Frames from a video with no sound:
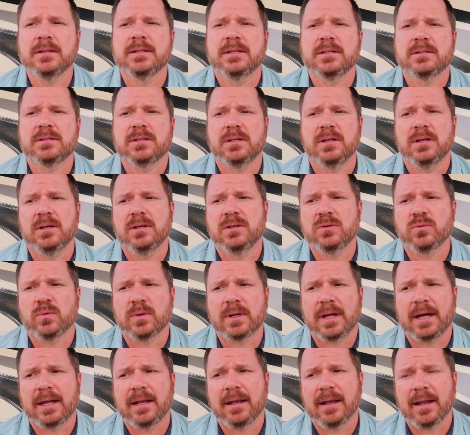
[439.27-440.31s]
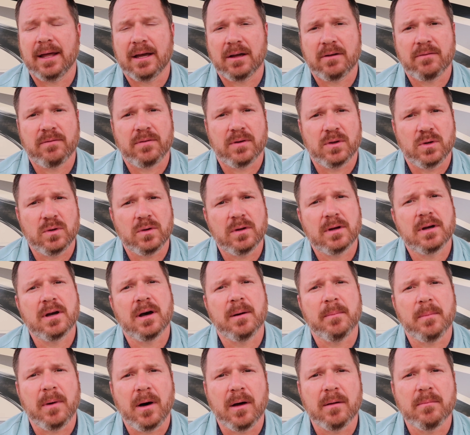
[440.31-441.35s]
this is when I'd like for you to
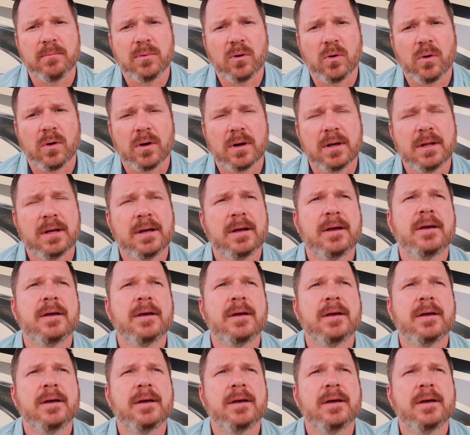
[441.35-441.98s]
come on board.